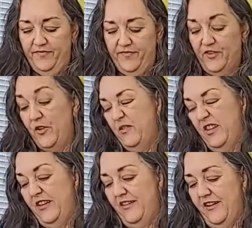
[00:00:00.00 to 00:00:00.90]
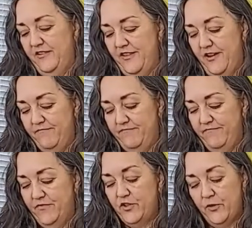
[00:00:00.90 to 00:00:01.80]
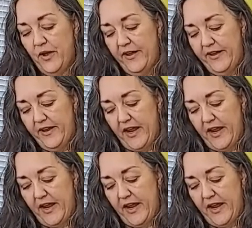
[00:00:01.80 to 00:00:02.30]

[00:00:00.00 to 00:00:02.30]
So I really liked that. So I